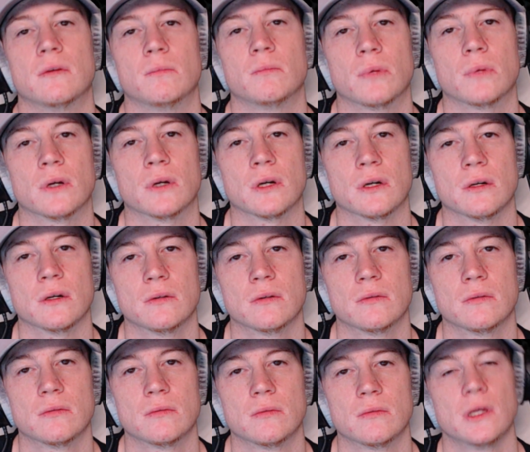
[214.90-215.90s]
Bruh.
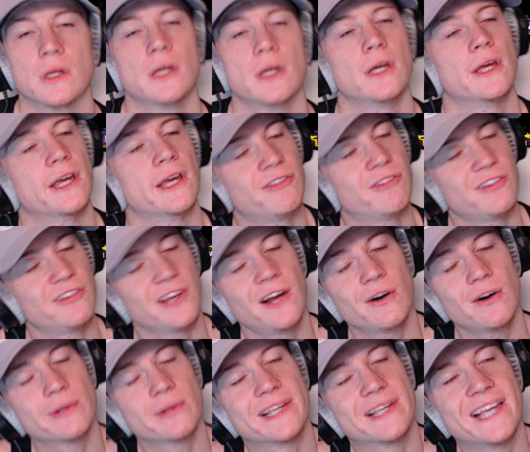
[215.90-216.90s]
If
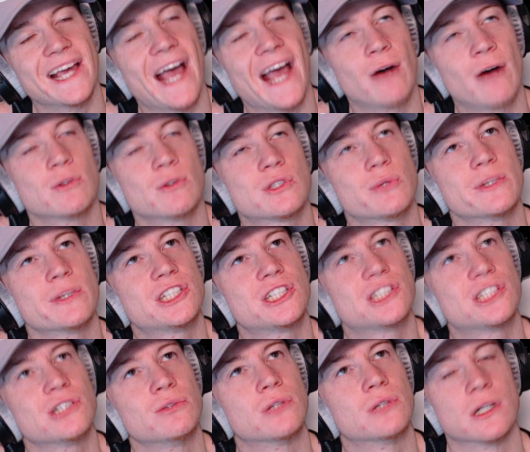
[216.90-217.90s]
y'all don't get out to a
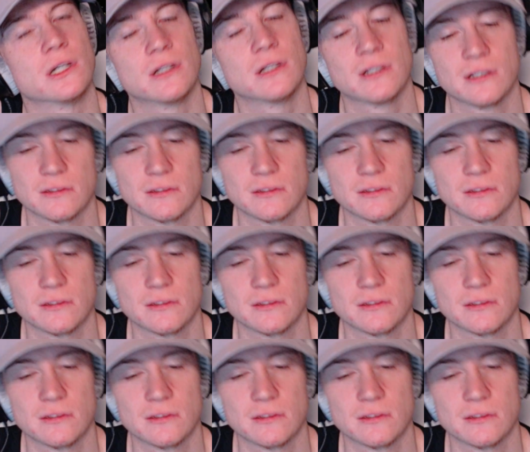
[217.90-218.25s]
shooter,